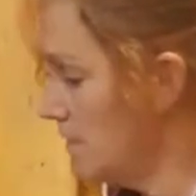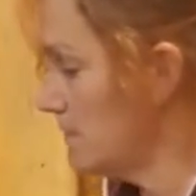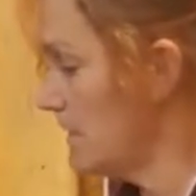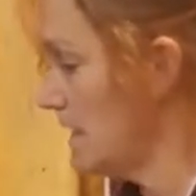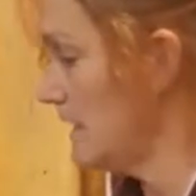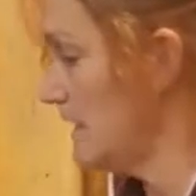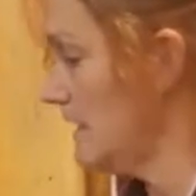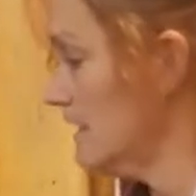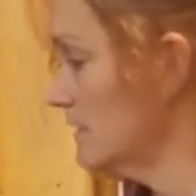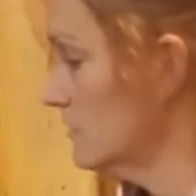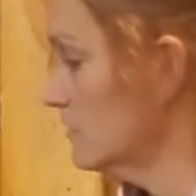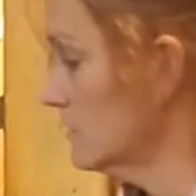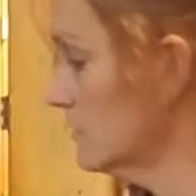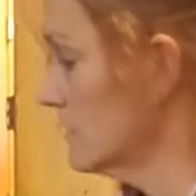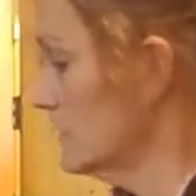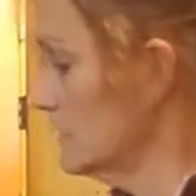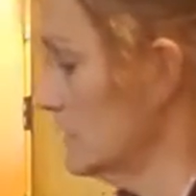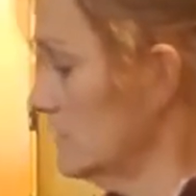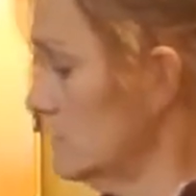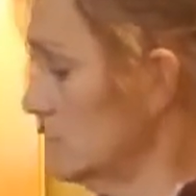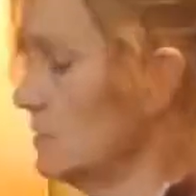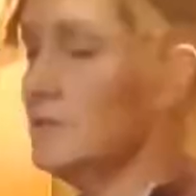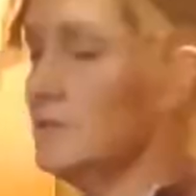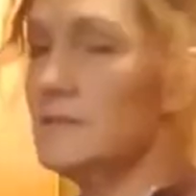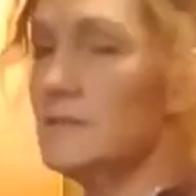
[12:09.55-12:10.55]
But you
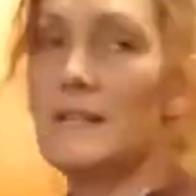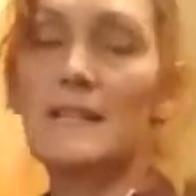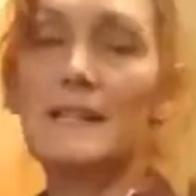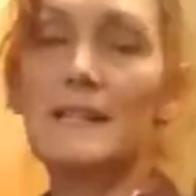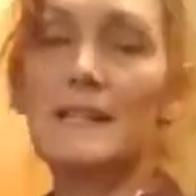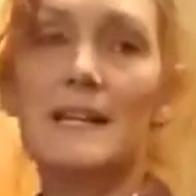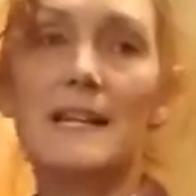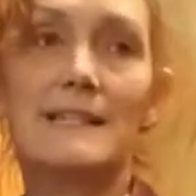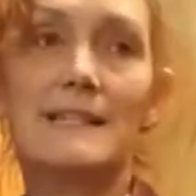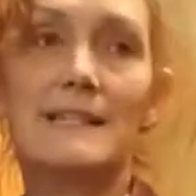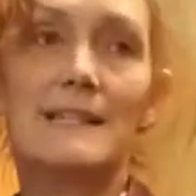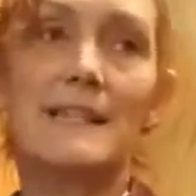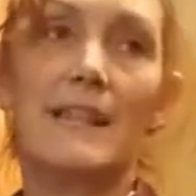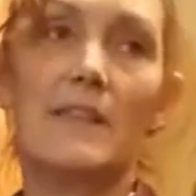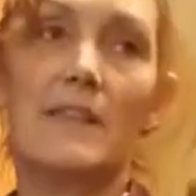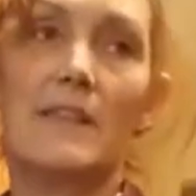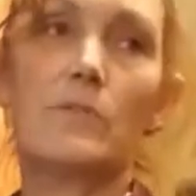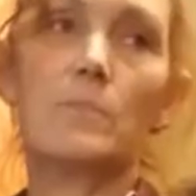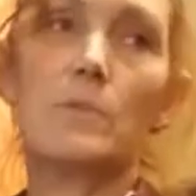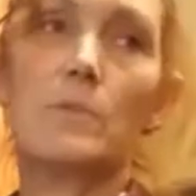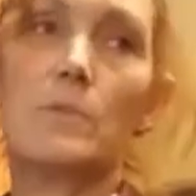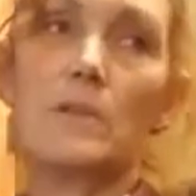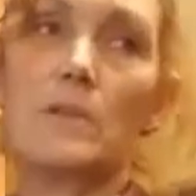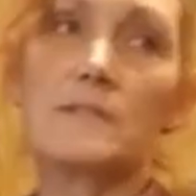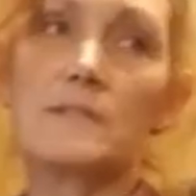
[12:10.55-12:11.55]
can use any kind of
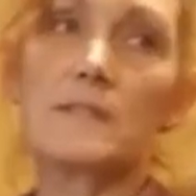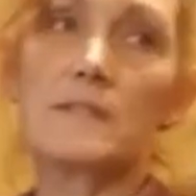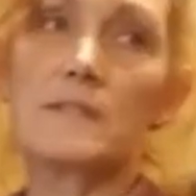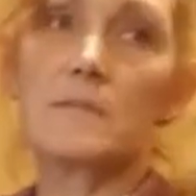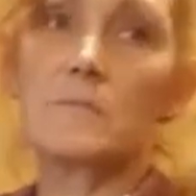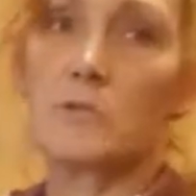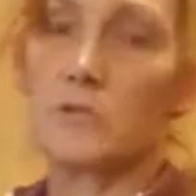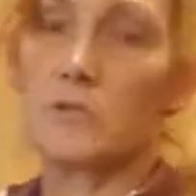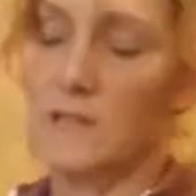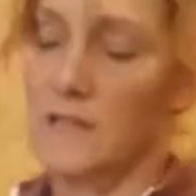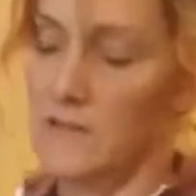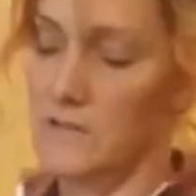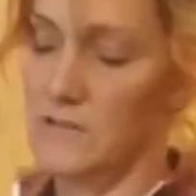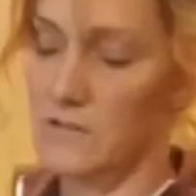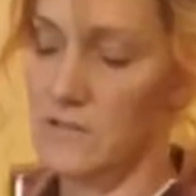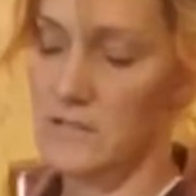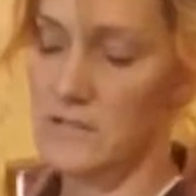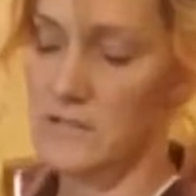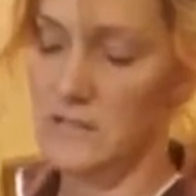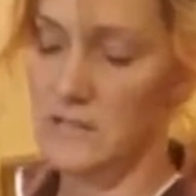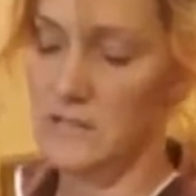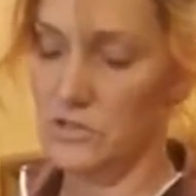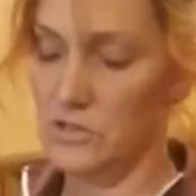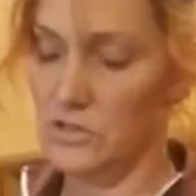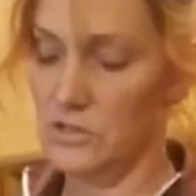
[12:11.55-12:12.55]
leather balsam or leather
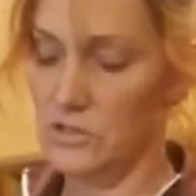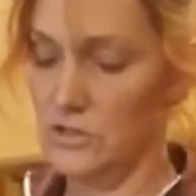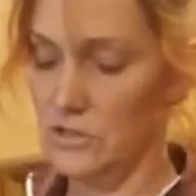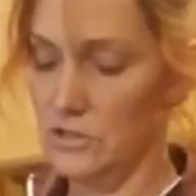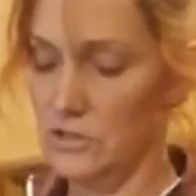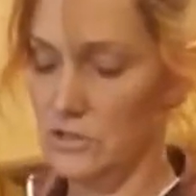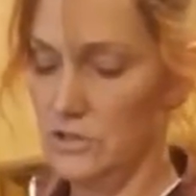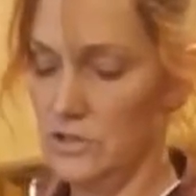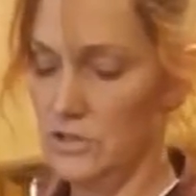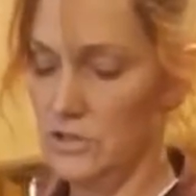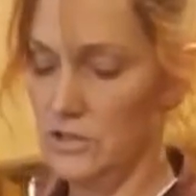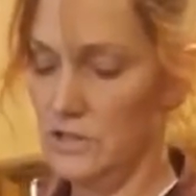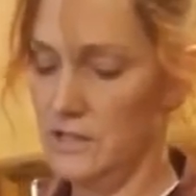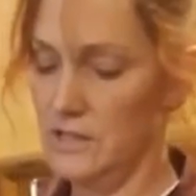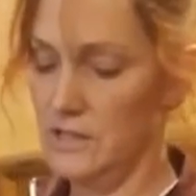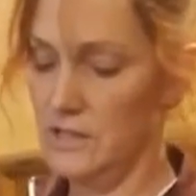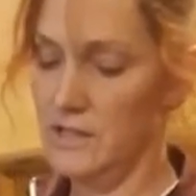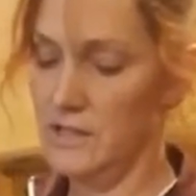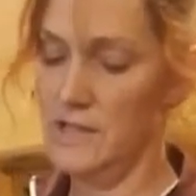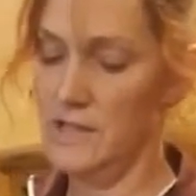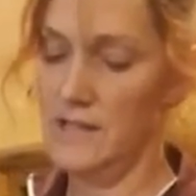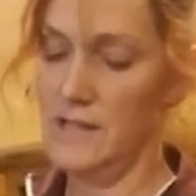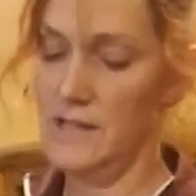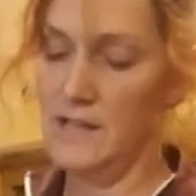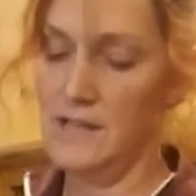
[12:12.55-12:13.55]
conditioner.
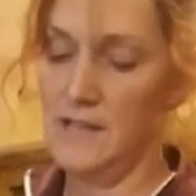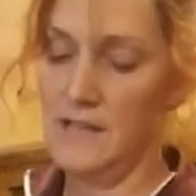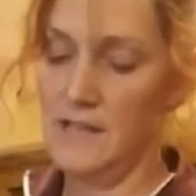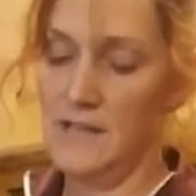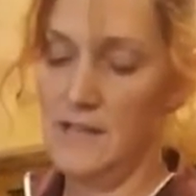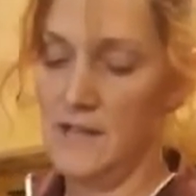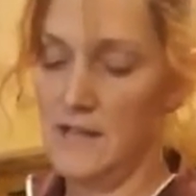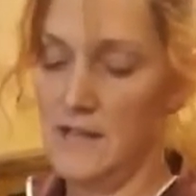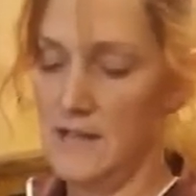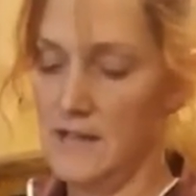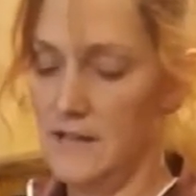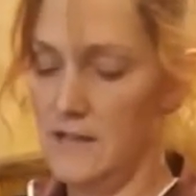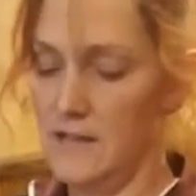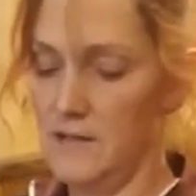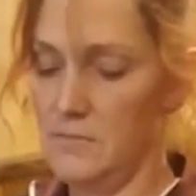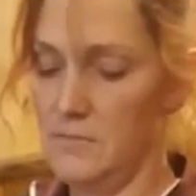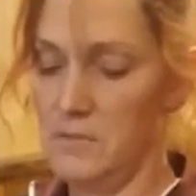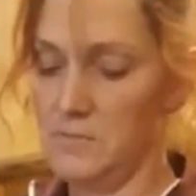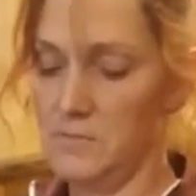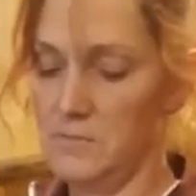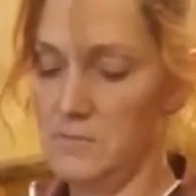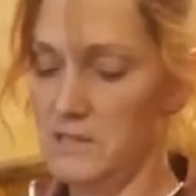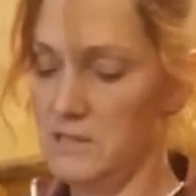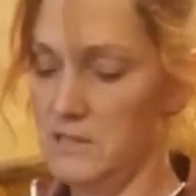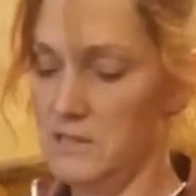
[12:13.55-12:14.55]

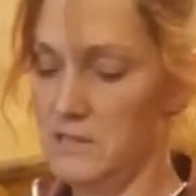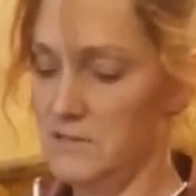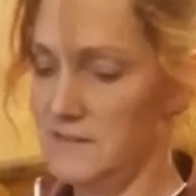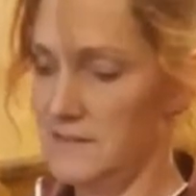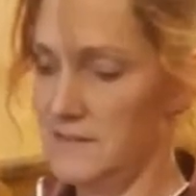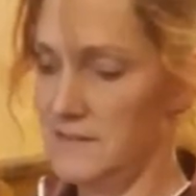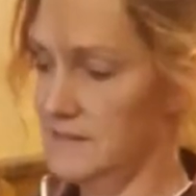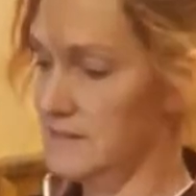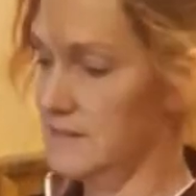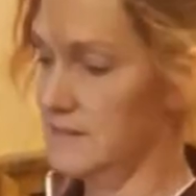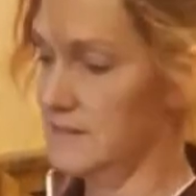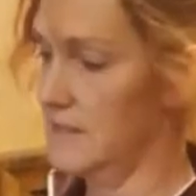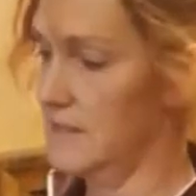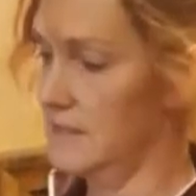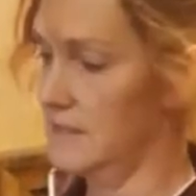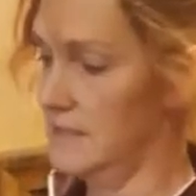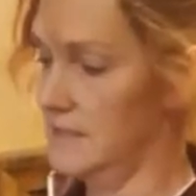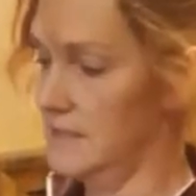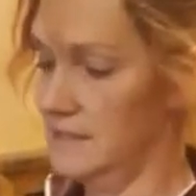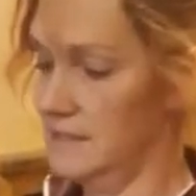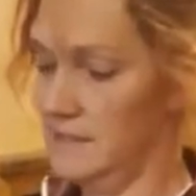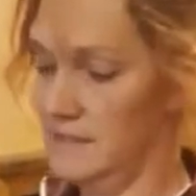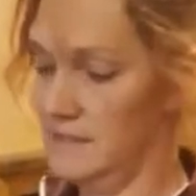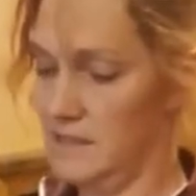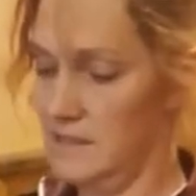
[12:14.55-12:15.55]
I'm going to use this
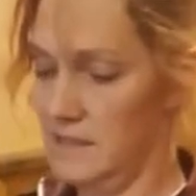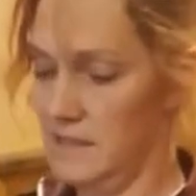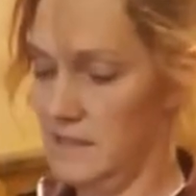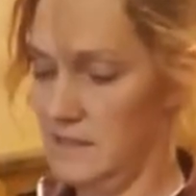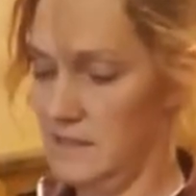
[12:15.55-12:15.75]
kind.